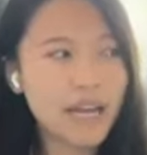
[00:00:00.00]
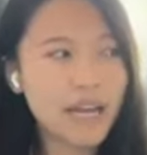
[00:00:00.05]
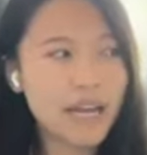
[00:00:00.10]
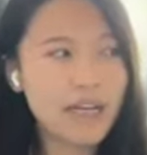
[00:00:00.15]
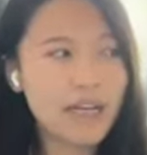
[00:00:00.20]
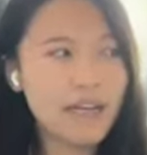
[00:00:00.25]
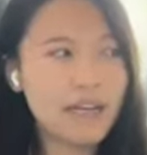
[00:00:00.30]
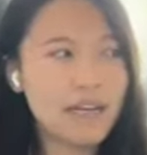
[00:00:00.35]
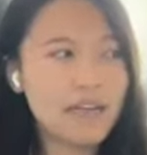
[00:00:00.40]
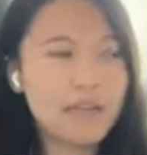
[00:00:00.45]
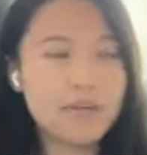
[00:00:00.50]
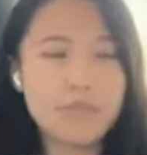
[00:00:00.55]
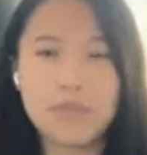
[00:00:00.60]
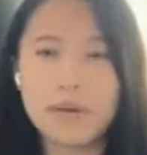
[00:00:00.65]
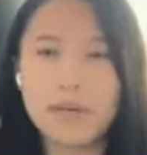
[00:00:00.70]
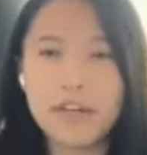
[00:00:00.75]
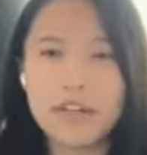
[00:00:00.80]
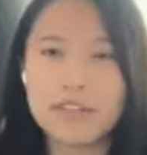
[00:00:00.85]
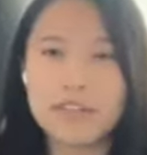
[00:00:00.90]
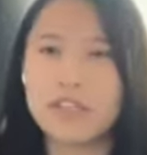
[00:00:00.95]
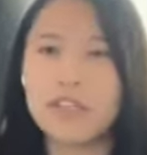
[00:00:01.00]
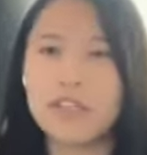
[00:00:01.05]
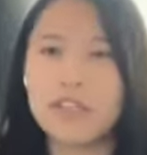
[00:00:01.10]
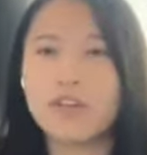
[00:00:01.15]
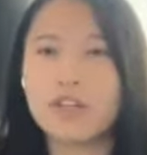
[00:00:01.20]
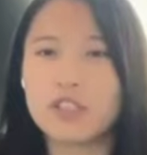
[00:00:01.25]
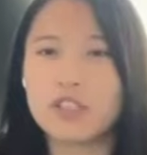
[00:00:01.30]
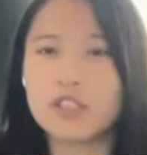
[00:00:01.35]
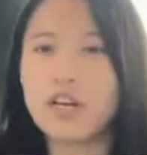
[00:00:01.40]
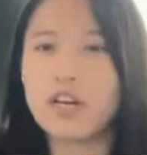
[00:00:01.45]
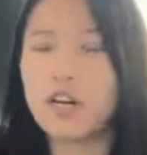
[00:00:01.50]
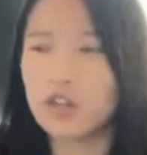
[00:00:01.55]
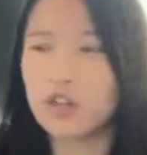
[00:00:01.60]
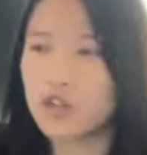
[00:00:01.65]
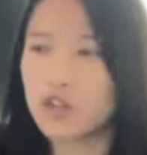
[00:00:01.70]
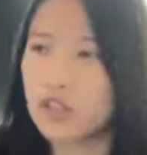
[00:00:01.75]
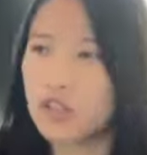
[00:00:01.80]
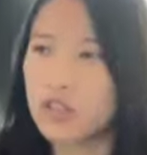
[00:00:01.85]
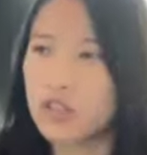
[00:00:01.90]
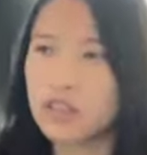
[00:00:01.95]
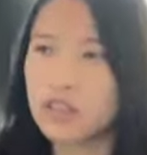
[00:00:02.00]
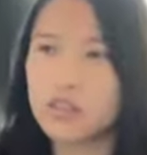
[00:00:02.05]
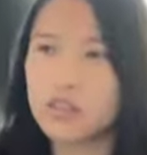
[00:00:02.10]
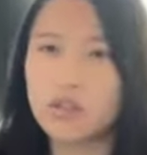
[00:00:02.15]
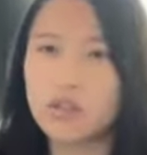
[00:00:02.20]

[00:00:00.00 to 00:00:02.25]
I compared different countries.